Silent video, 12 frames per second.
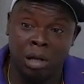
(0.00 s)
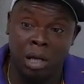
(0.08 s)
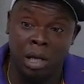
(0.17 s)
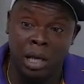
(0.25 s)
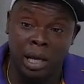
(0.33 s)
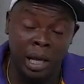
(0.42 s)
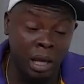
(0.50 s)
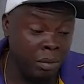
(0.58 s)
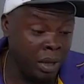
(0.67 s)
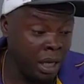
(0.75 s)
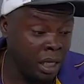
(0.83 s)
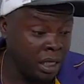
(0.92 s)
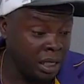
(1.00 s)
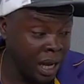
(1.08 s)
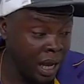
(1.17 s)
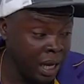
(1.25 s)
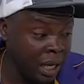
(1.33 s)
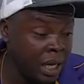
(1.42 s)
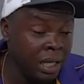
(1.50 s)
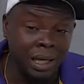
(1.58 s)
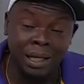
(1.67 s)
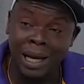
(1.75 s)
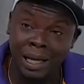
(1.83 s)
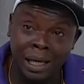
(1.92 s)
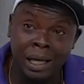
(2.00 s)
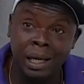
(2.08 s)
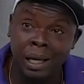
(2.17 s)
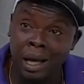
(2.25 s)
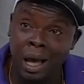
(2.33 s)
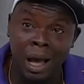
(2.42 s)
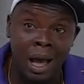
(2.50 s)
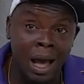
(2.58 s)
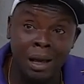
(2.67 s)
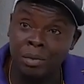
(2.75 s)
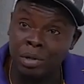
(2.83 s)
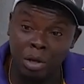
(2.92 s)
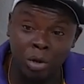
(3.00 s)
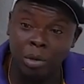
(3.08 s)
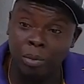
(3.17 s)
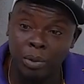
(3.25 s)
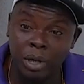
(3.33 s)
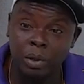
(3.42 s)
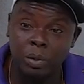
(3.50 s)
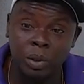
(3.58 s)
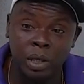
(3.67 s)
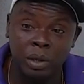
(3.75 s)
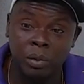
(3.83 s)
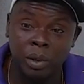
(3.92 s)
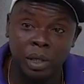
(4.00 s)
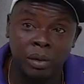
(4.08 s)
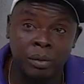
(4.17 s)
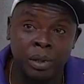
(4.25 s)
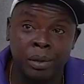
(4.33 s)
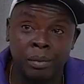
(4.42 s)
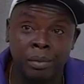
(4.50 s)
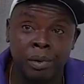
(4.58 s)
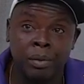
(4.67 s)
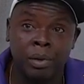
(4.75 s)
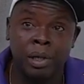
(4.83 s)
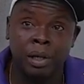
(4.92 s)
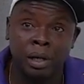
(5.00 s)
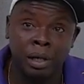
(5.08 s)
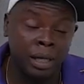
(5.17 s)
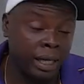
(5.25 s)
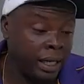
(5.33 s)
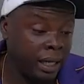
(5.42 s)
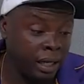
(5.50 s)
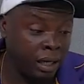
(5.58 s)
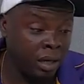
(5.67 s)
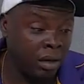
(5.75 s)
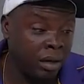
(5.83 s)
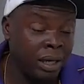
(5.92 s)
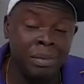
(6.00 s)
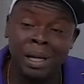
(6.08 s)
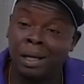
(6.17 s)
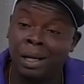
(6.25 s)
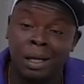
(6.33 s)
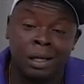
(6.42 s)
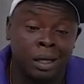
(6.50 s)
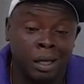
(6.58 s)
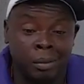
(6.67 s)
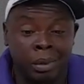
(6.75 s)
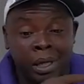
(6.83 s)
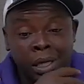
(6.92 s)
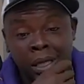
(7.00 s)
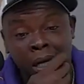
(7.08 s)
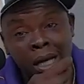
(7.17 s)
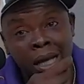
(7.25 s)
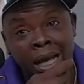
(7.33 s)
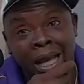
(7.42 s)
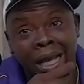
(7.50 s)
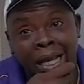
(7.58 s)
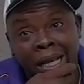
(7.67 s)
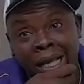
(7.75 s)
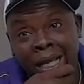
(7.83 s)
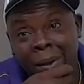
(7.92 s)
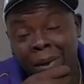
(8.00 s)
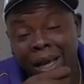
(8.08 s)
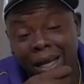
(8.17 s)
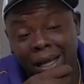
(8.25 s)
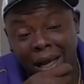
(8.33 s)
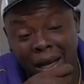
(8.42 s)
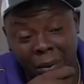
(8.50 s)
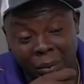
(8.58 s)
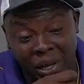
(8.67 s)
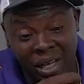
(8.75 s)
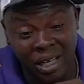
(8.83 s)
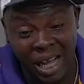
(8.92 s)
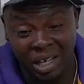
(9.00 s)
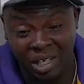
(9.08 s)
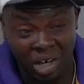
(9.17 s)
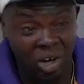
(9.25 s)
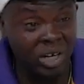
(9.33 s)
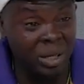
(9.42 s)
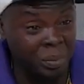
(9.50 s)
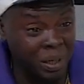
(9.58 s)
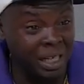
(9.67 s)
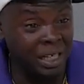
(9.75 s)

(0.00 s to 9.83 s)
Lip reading: Him and Jack. Like, that kid, I am so impressed with that kid, dog. He make a lot of damn plays. And he make a lot of plays, like, dirty plays.